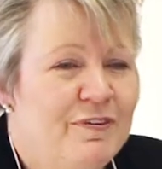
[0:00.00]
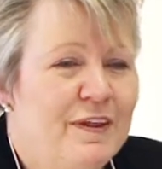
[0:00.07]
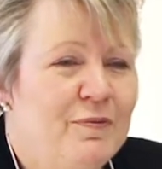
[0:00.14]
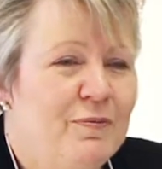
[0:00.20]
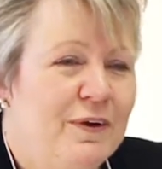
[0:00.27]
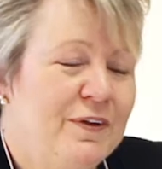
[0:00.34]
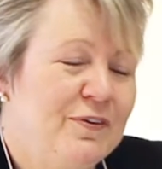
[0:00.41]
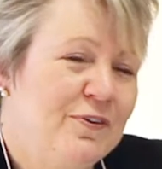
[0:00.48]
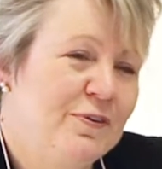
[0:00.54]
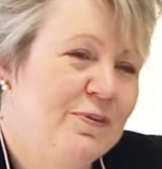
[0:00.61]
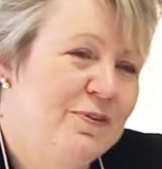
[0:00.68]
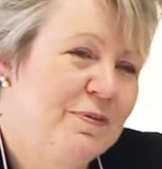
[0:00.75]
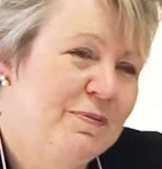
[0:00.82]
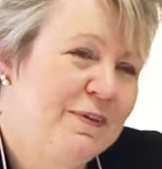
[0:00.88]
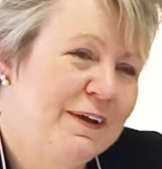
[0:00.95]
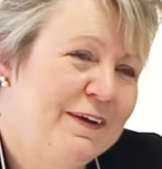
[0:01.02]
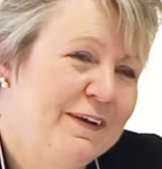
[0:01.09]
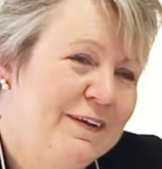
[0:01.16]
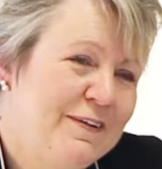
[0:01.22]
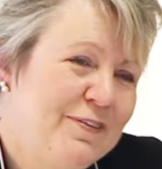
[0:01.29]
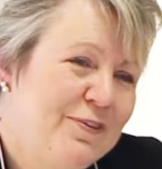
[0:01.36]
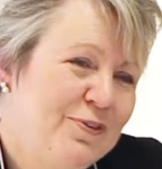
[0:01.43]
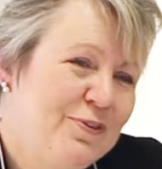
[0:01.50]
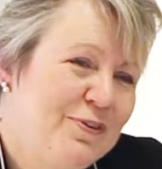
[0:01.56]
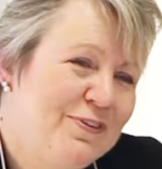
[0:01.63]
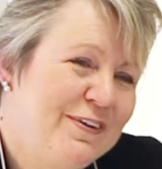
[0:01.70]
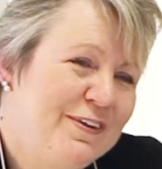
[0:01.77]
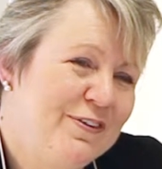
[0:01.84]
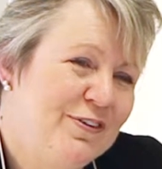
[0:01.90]
think we can do something
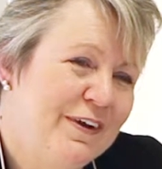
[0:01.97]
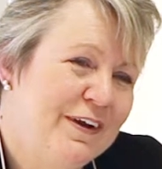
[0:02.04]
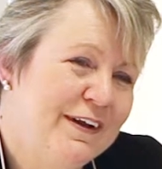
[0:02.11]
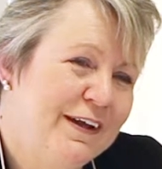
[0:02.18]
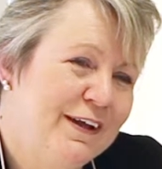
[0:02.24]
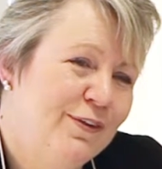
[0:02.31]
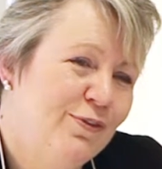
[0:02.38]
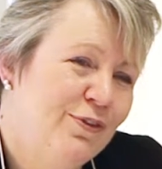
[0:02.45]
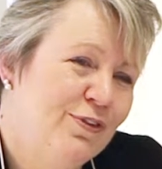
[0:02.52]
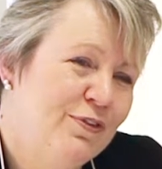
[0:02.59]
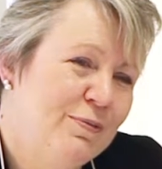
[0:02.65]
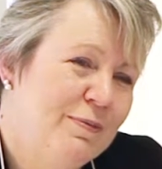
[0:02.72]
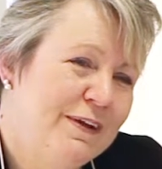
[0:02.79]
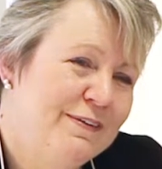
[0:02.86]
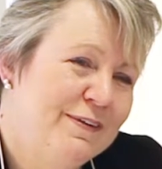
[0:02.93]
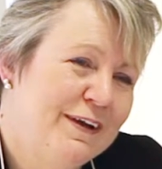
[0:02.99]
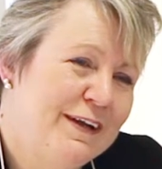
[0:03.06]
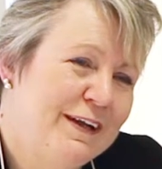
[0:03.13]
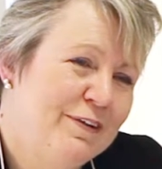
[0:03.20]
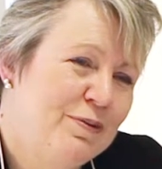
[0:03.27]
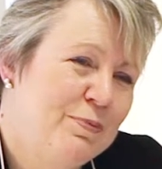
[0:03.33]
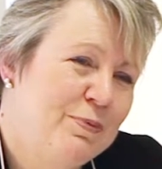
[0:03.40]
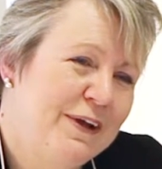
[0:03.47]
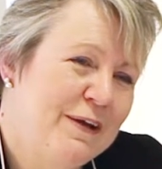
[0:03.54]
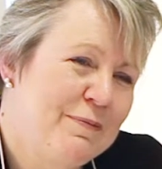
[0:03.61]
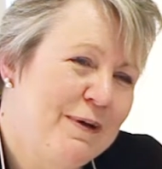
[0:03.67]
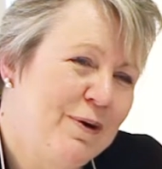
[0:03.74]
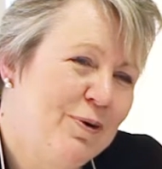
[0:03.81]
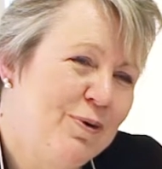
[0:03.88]
strategically, systematically to bring
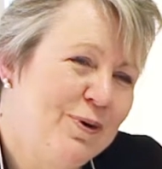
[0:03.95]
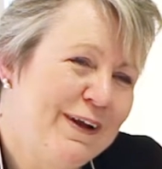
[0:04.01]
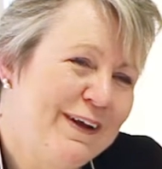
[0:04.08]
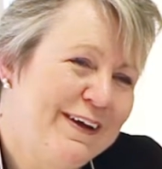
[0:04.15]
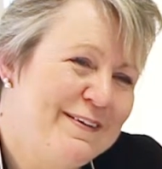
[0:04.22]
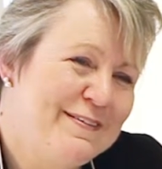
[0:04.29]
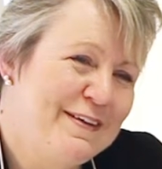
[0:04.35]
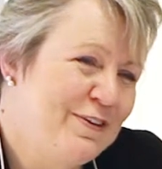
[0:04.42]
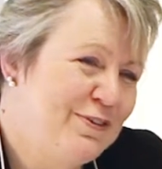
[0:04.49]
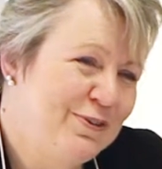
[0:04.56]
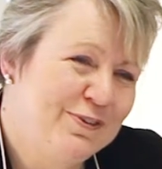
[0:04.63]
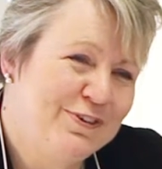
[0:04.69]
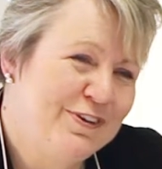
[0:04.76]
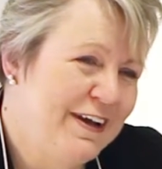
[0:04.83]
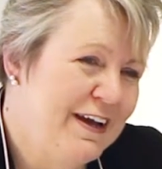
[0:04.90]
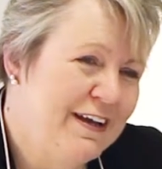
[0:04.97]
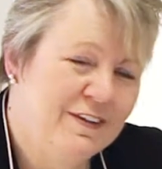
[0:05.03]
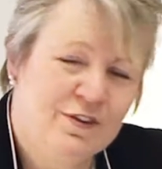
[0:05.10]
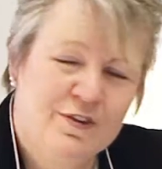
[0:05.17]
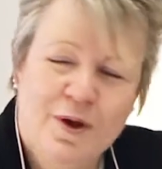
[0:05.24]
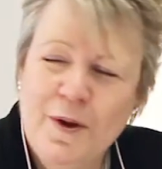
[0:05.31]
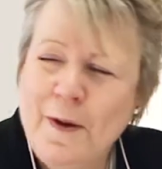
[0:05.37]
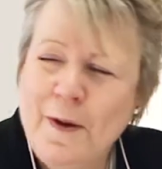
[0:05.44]
about organisational change,